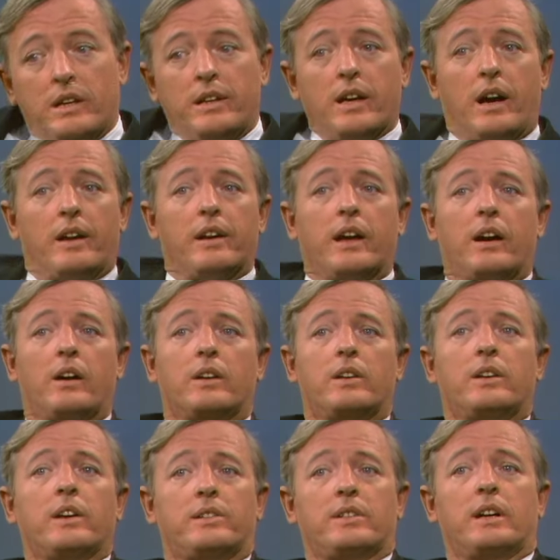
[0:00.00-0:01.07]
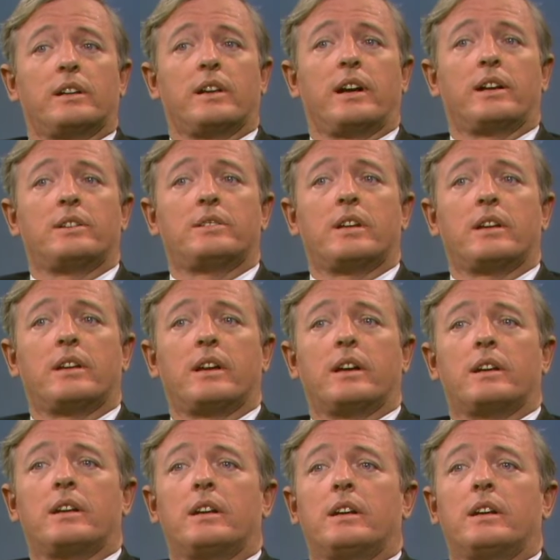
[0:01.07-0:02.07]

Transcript: Yeah, now, yes, I understand that.